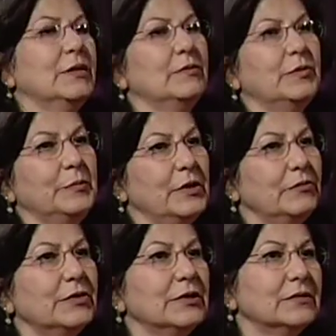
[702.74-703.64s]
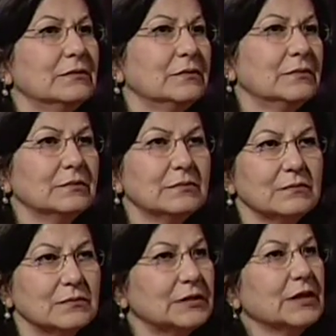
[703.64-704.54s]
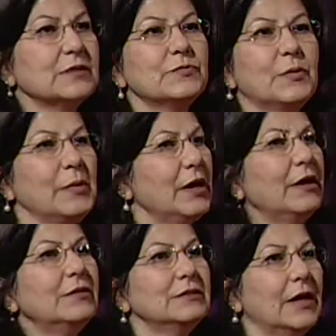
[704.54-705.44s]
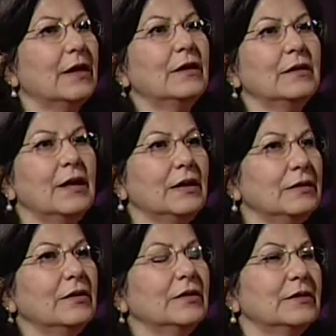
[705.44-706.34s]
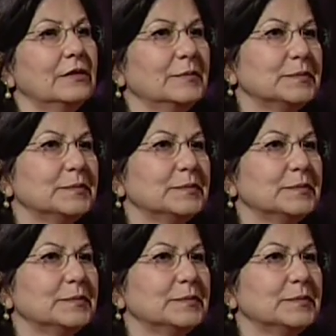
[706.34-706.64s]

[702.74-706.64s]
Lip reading: from different things, from here, there, and the other.